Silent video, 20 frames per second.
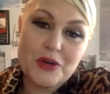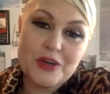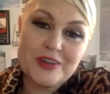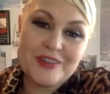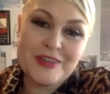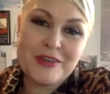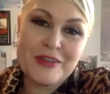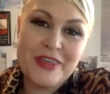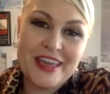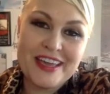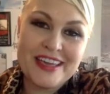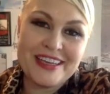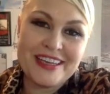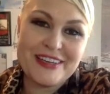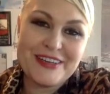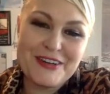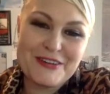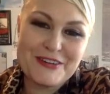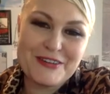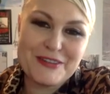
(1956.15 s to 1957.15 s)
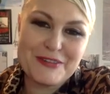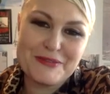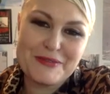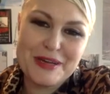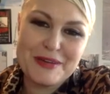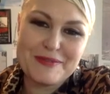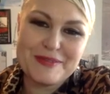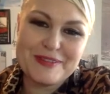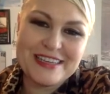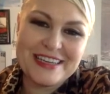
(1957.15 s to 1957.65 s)
so they can go to the
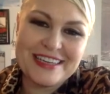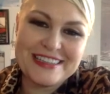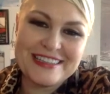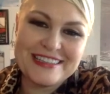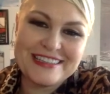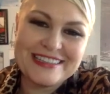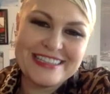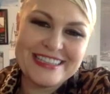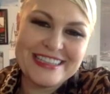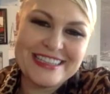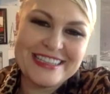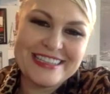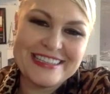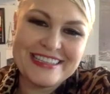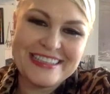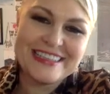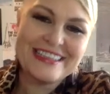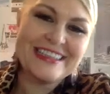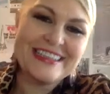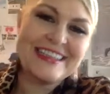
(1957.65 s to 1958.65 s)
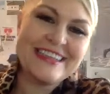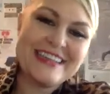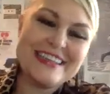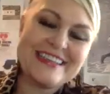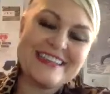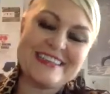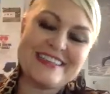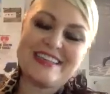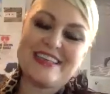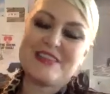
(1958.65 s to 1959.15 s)
website and see
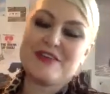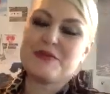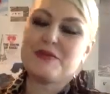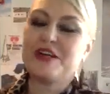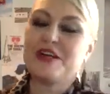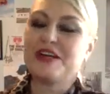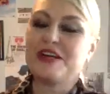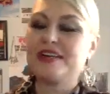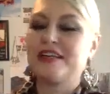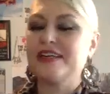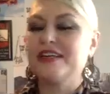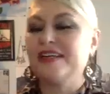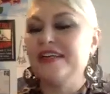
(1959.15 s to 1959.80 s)
the work.